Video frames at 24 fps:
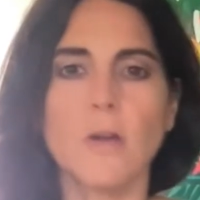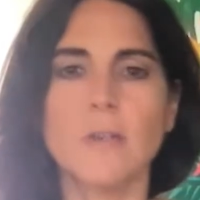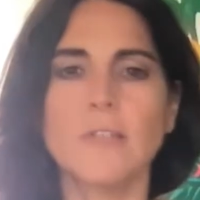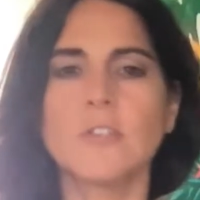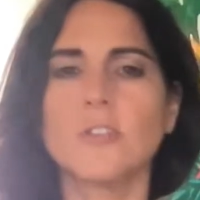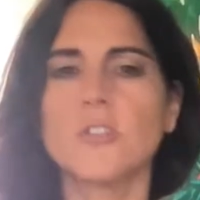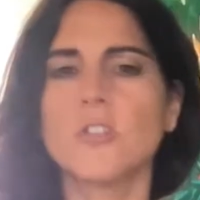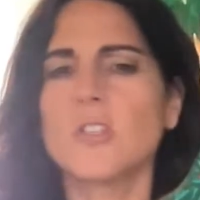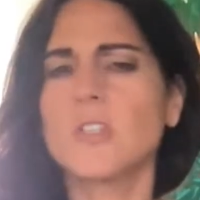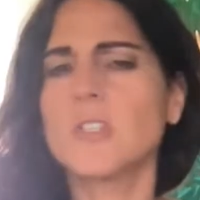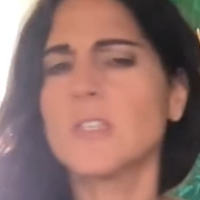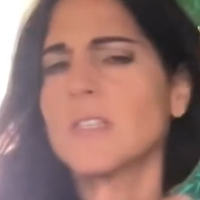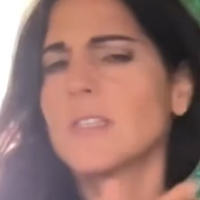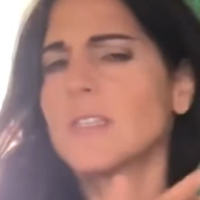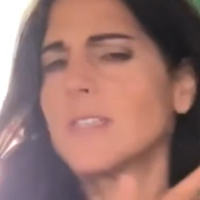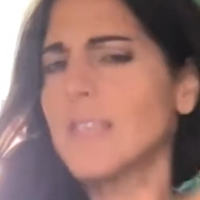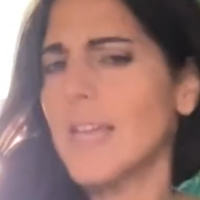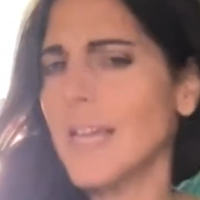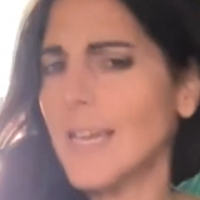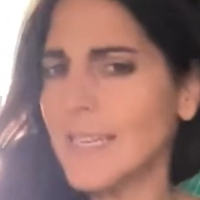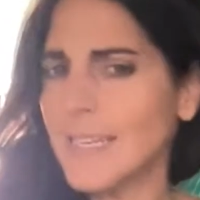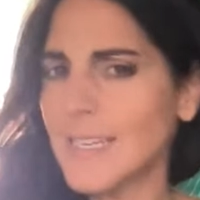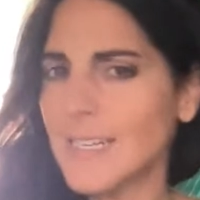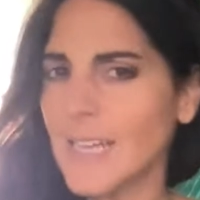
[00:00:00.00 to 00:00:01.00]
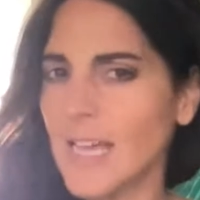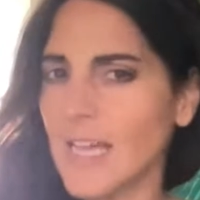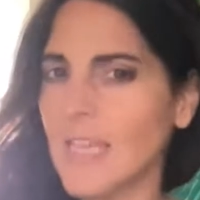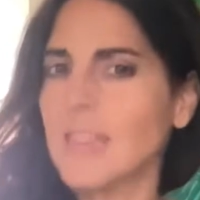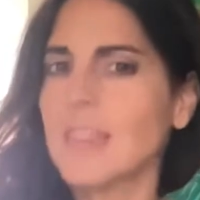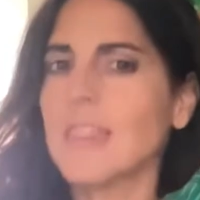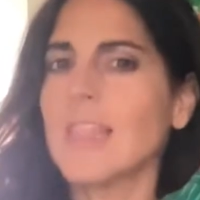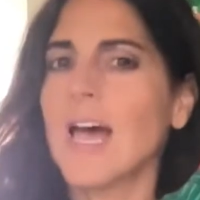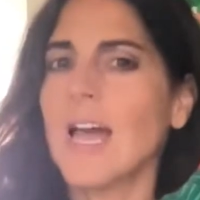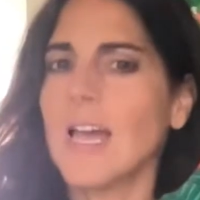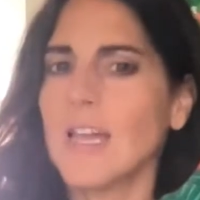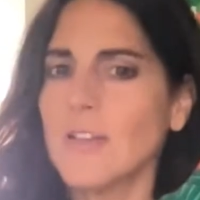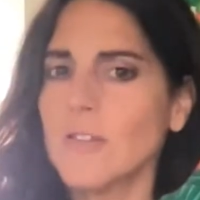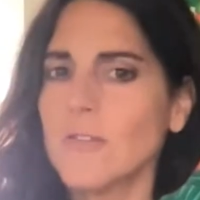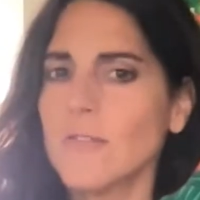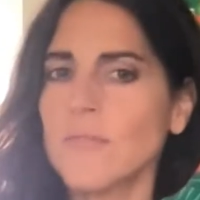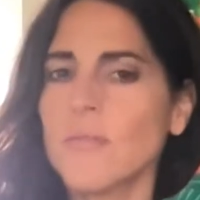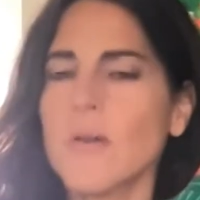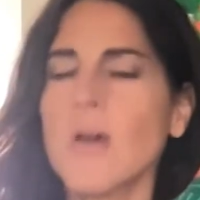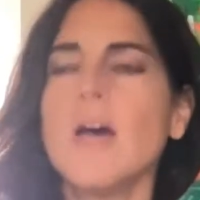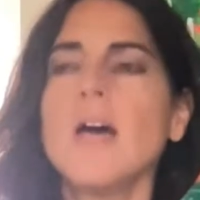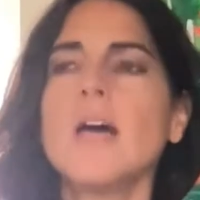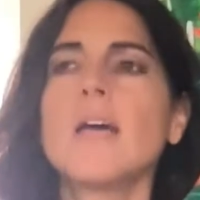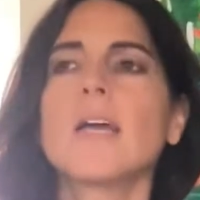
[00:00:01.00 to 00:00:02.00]
And you're just day to day
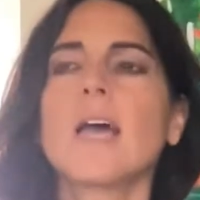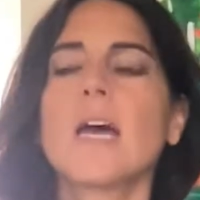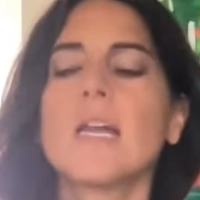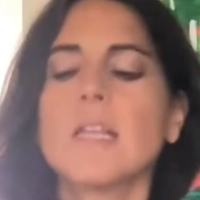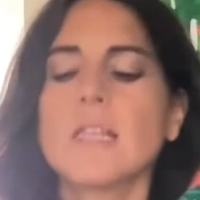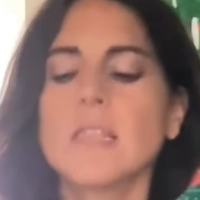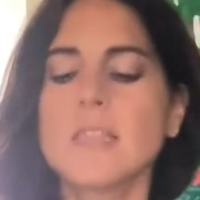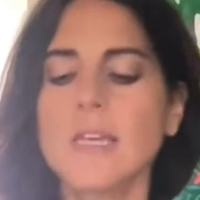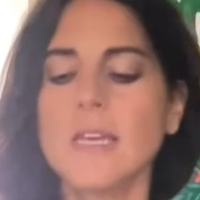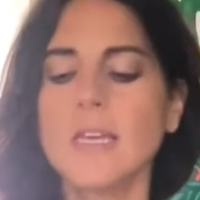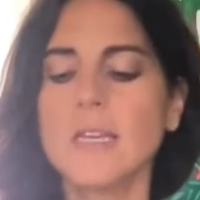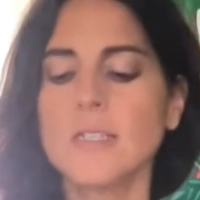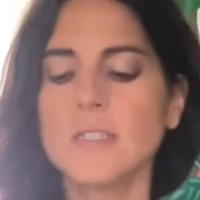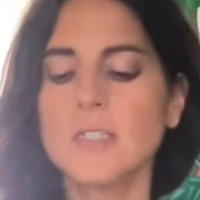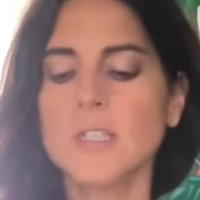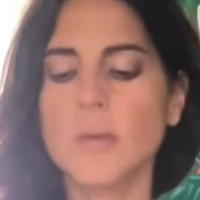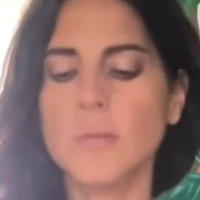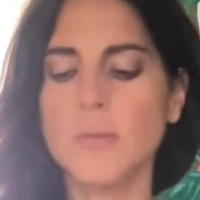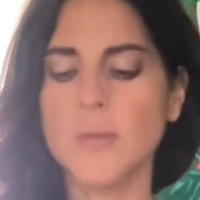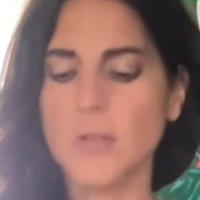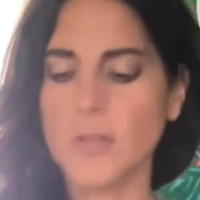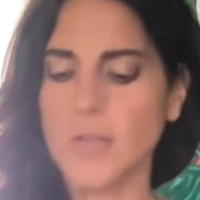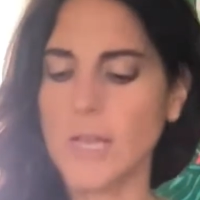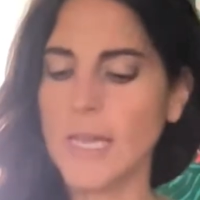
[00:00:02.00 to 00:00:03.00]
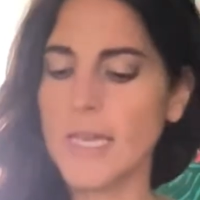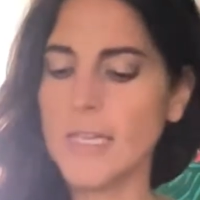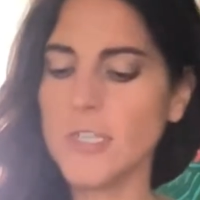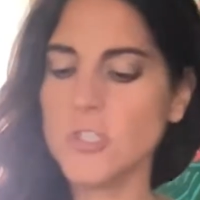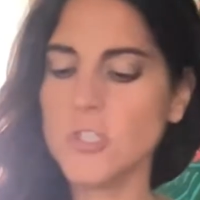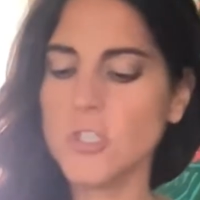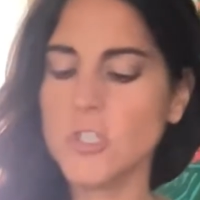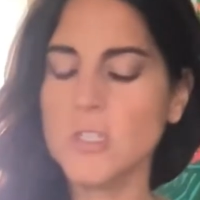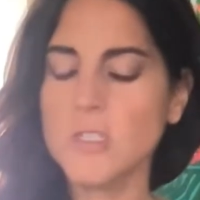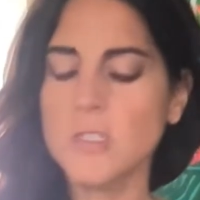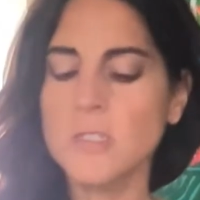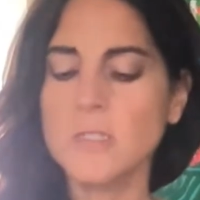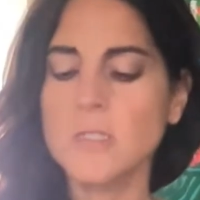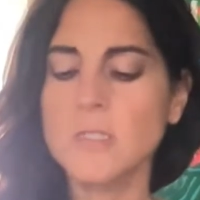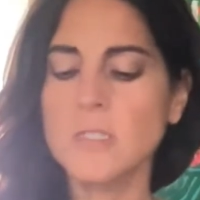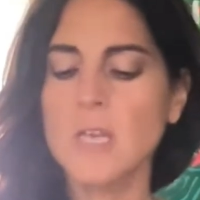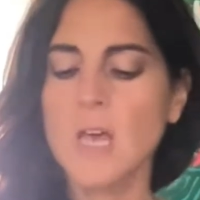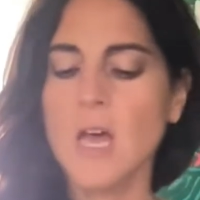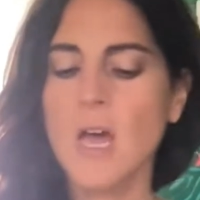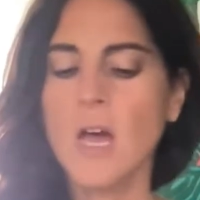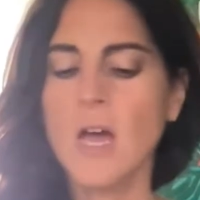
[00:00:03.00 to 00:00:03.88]
life kind of things, communications,